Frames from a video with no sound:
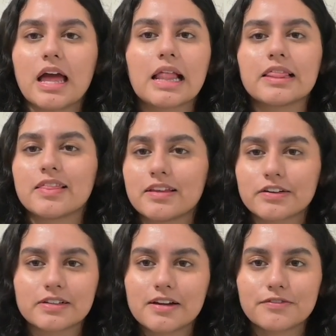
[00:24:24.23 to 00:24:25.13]

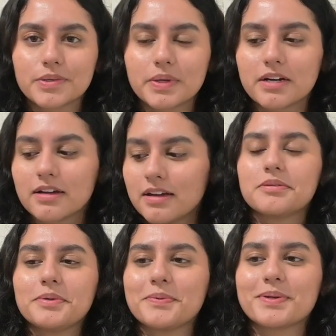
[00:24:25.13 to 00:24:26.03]
Literally everywhere. I
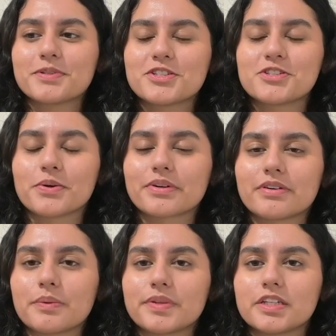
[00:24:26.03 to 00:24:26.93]
don't know, they were just joking
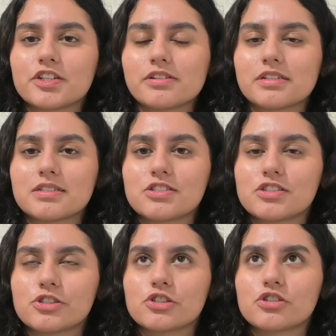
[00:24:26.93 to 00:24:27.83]
around with each other and it's
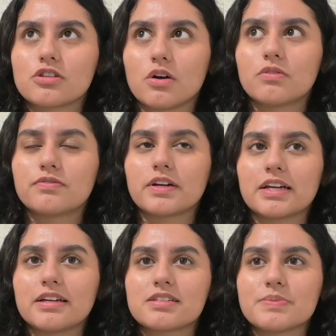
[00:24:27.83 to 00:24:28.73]
just so
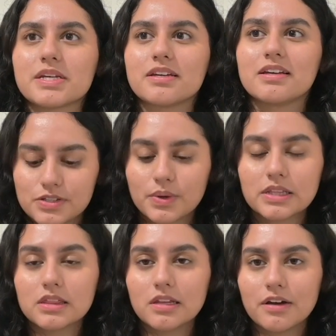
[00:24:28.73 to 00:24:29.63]
funny to me. So I
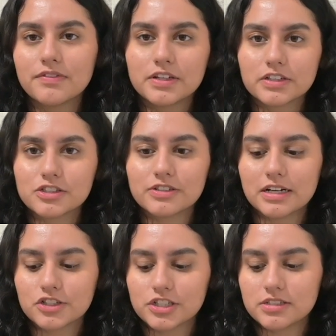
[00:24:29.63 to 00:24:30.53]
love their
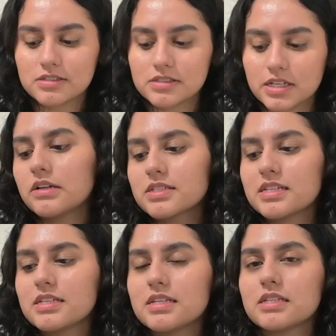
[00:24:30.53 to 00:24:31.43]
interactions.
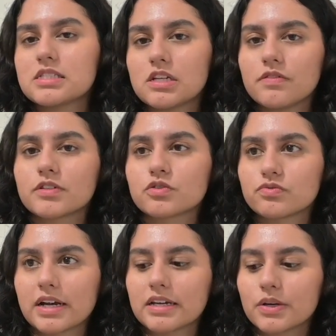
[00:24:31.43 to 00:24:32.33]
Elsie Silver's
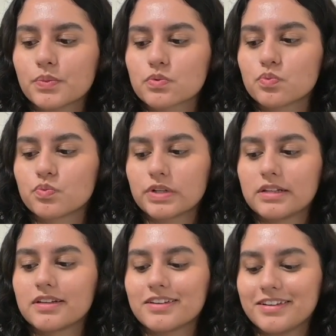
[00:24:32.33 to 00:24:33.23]
writing was
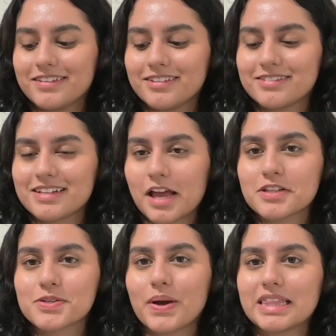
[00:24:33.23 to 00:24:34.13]
really good.
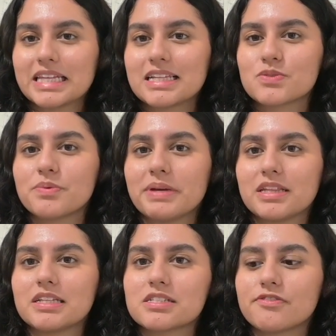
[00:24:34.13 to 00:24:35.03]
And so I think that's what
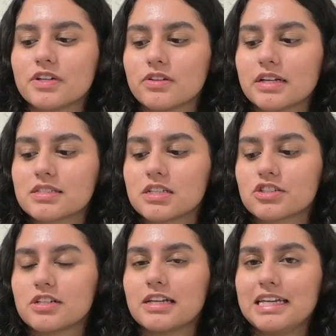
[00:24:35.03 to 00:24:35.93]
made this feel like
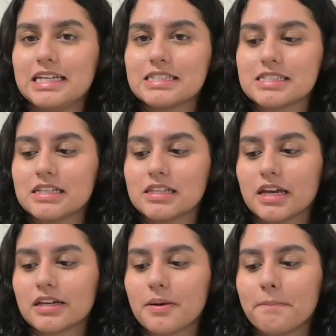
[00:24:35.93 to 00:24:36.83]
such an easy,
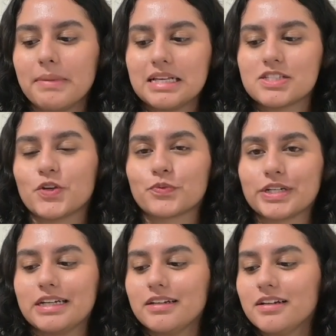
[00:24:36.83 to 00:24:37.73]
like amazing
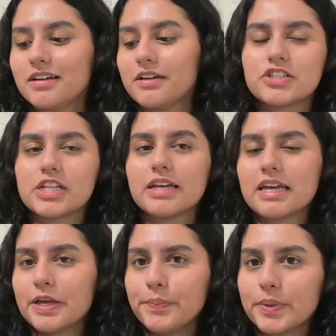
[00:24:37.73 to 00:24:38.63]
read. She like
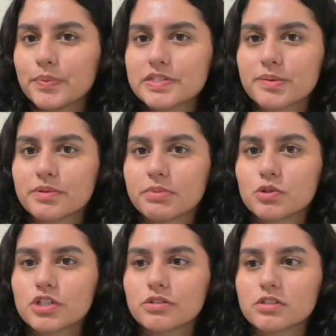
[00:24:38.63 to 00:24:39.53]
hit me with some
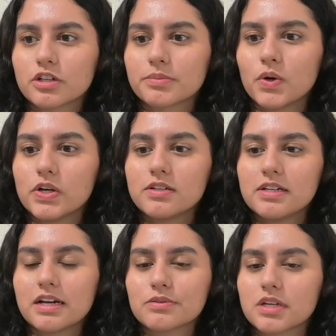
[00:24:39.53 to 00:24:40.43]
emotional turmoil
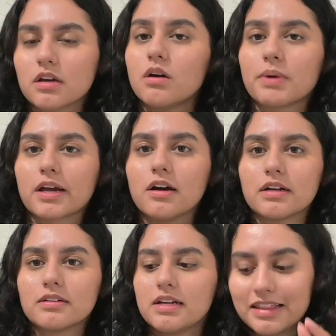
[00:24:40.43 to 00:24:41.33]
and I was like, oh my
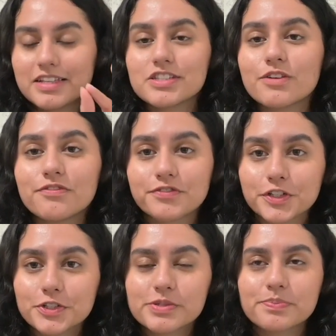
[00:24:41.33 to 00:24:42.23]
god. This is the
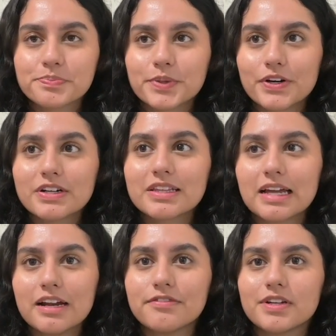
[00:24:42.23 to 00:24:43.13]
first book
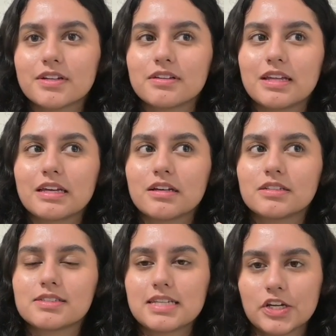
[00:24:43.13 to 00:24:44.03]
that I've like
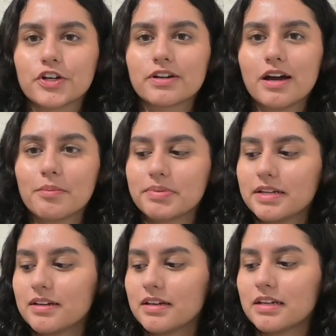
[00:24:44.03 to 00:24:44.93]
teared up
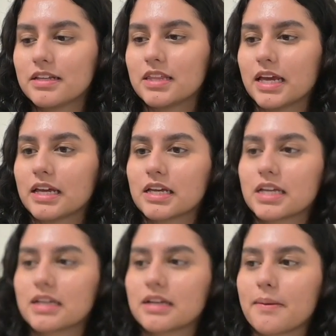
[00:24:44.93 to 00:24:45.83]
in like
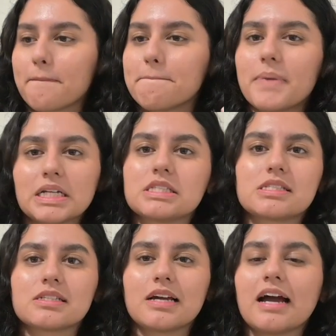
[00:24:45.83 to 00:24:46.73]

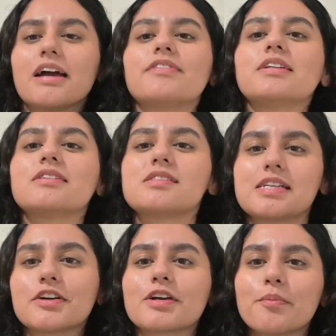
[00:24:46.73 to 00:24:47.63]
months. I haven't
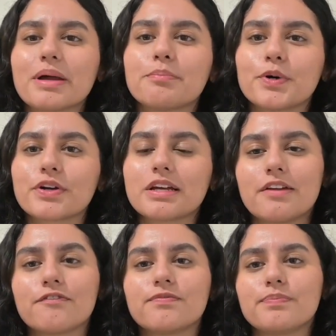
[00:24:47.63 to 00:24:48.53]
teared up at a book
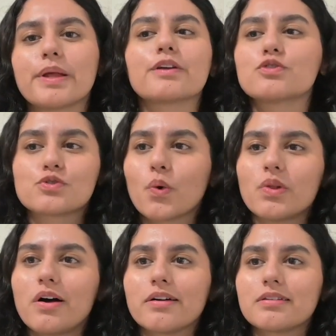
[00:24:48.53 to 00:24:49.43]
in like so
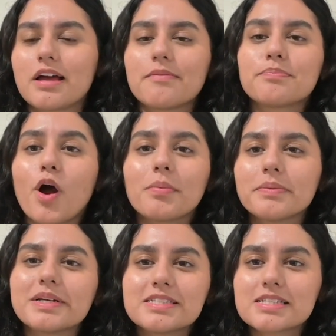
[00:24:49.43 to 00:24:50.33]
long,
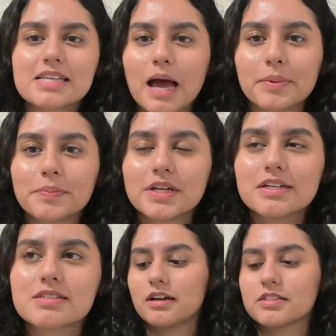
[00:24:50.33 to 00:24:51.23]
probably since Happy
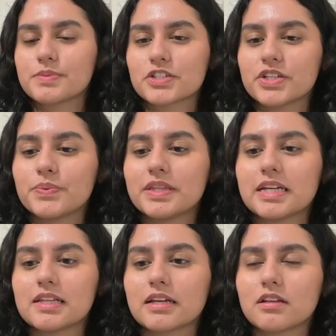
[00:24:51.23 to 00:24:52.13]
Place, especially when
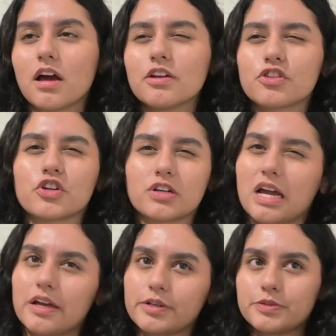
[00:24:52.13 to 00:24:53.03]
they like, not a third
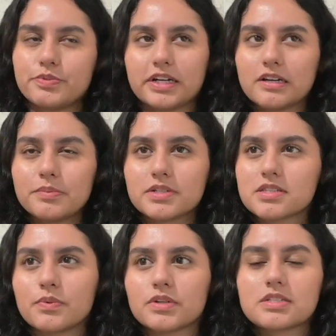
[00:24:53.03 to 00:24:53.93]
act breakup because
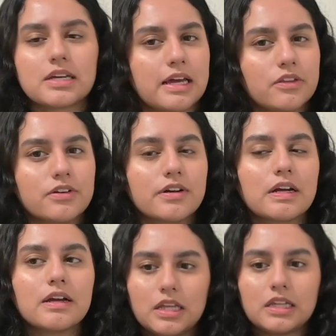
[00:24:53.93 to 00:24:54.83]
they weren't together,
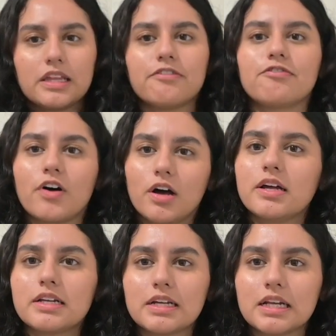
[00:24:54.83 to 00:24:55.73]
like they
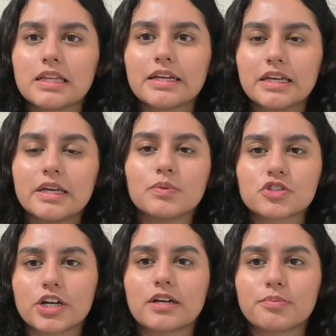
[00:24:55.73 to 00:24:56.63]
fought and like he was
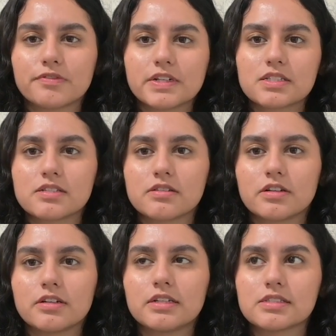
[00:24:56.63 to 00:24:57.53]
trying to profess
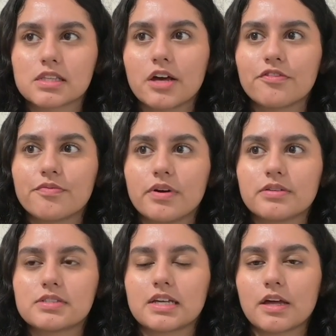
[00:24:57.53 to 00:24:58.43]
his love
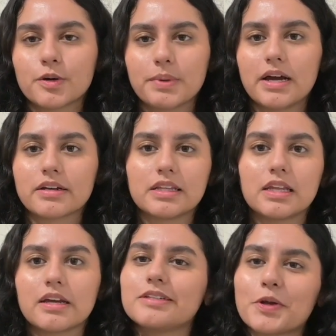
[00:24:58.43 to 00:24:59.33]
to get her back and
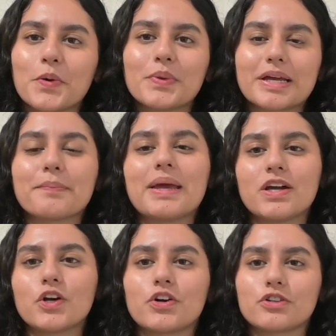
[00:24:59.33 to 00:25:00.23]
like, you know, like make
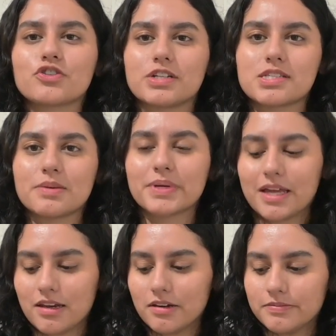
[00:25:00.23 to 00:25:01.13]
her trust him again.